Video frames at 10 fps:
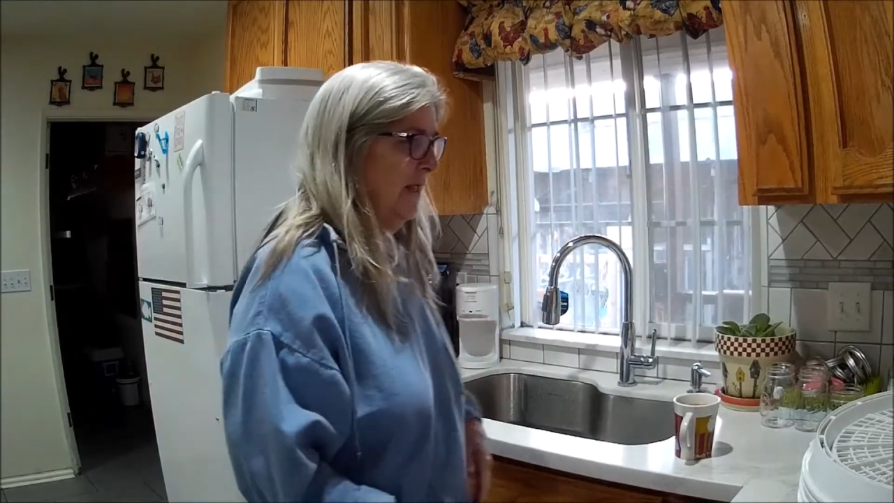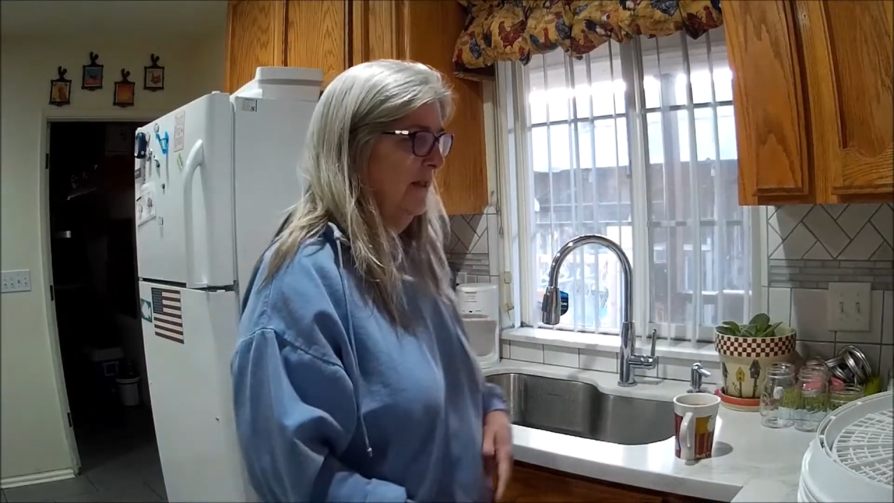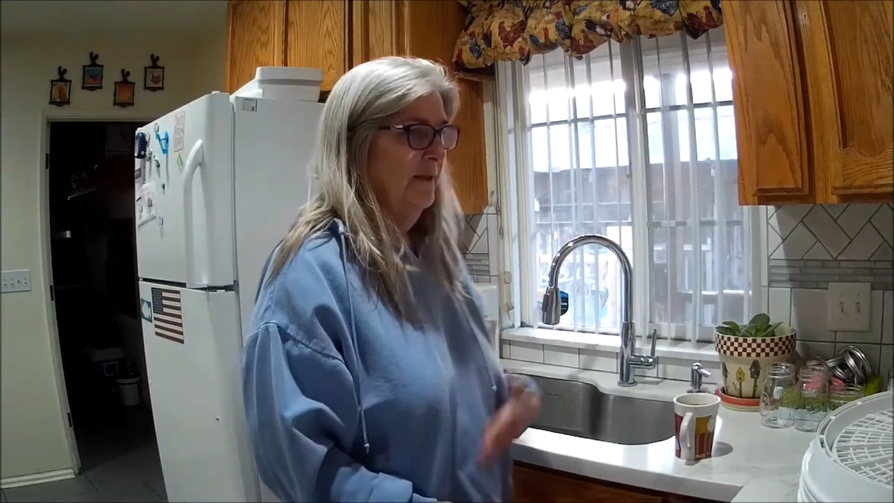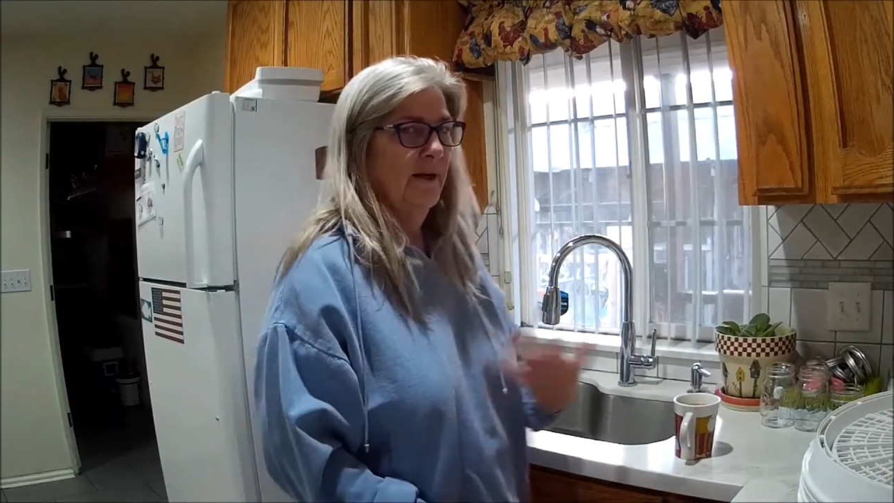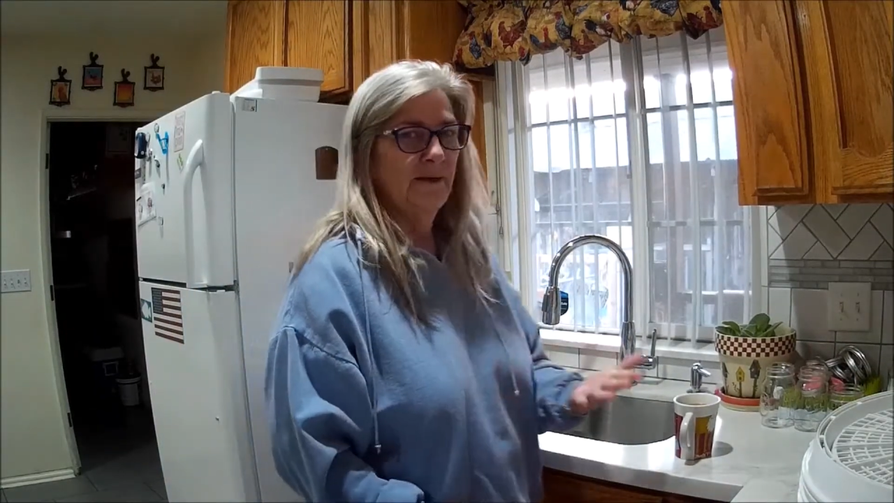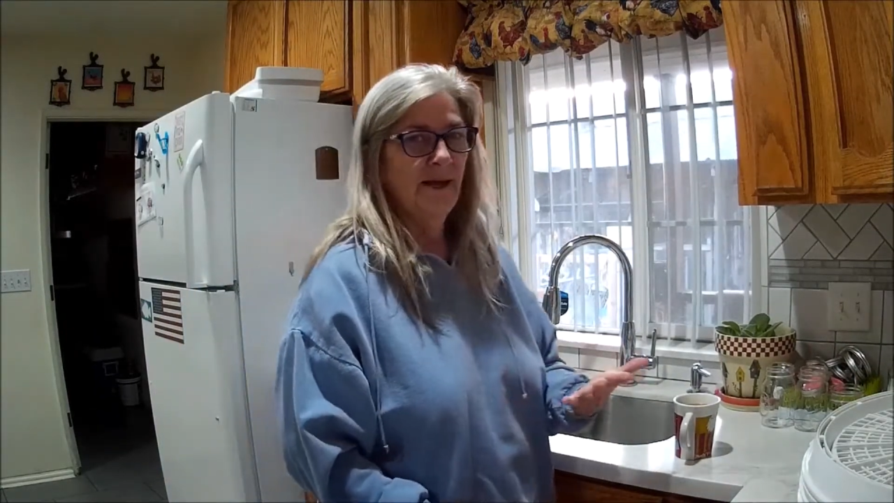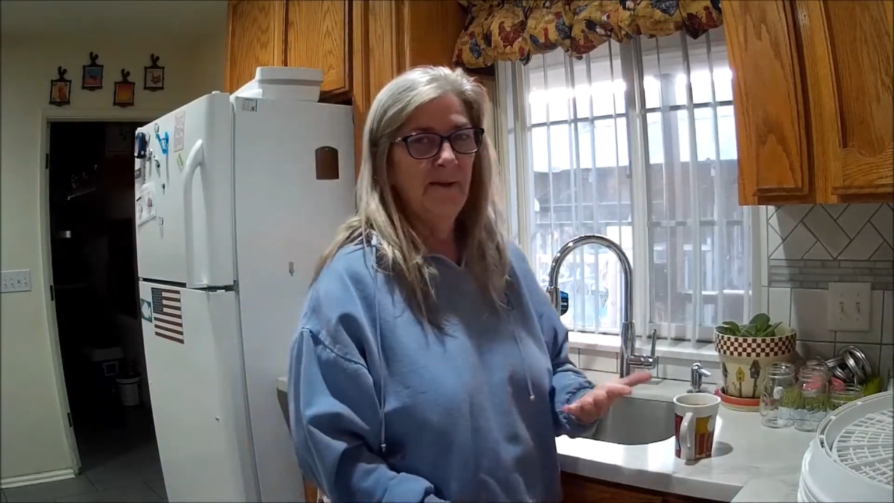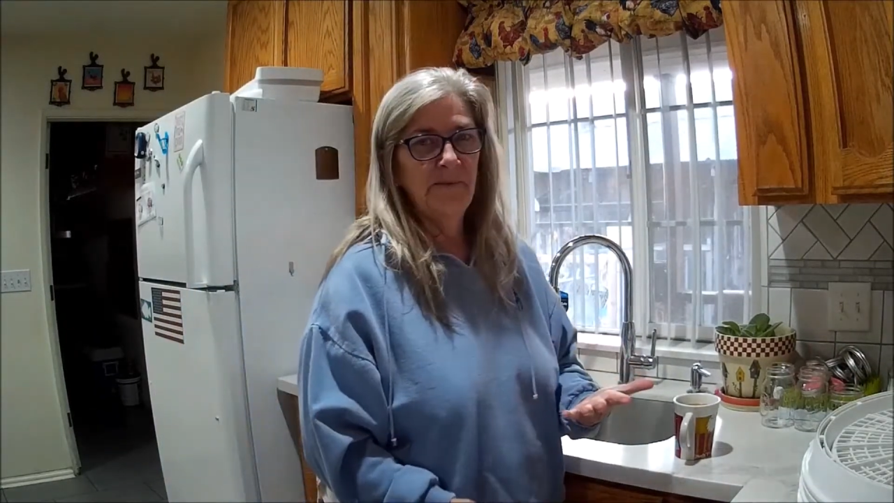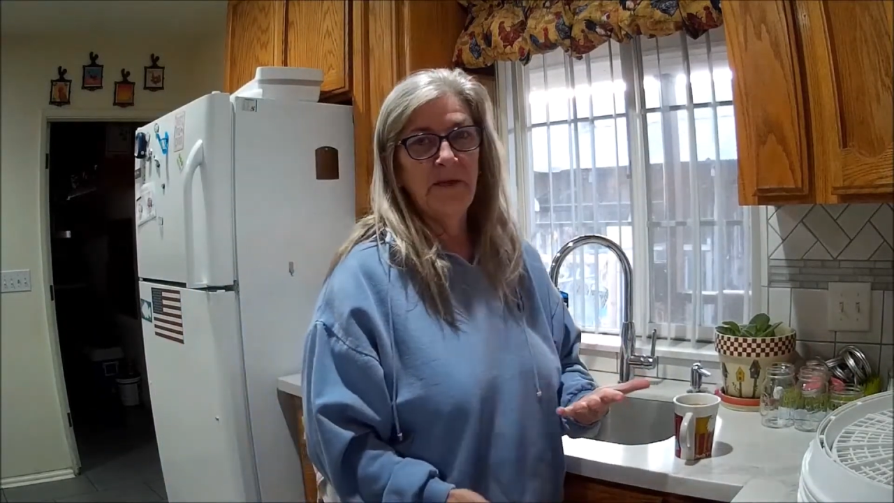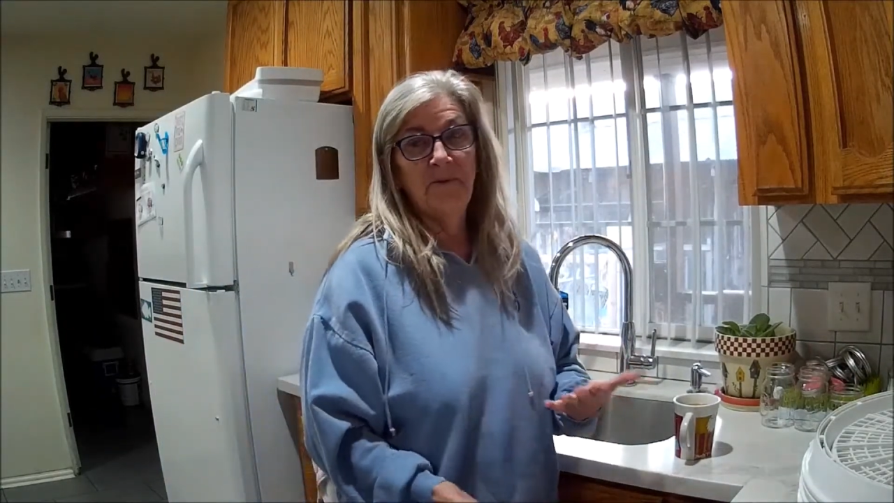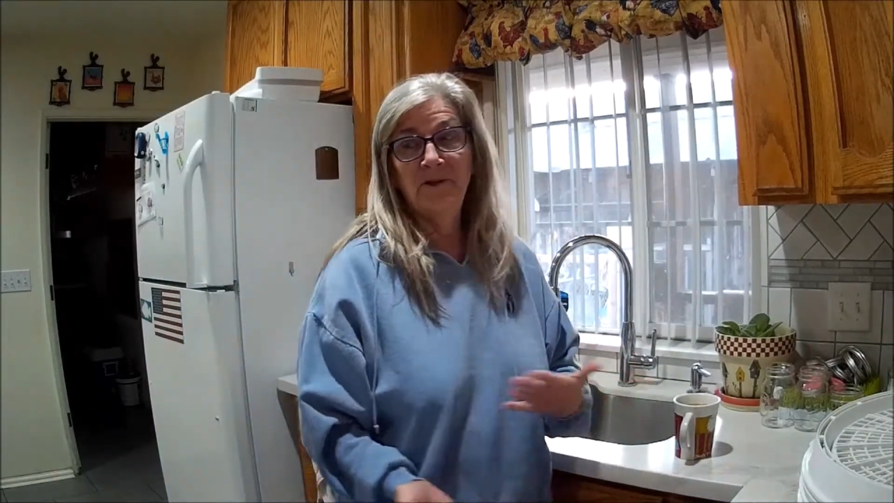A lot of times I would